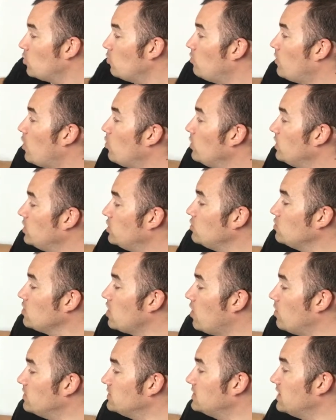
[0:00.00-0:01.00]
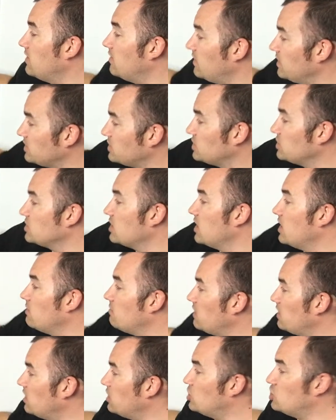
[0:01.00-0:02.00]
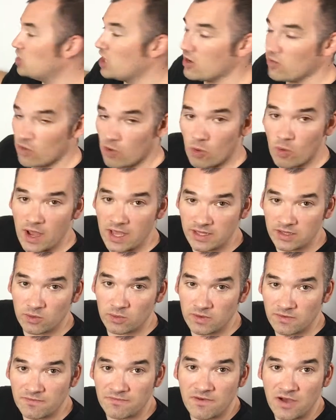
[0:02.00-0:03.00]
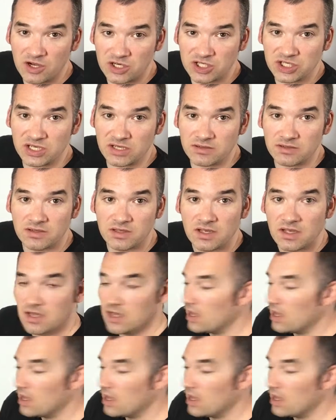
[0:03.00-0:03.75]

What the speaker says: what we do know is that this is going to be the general way that we function.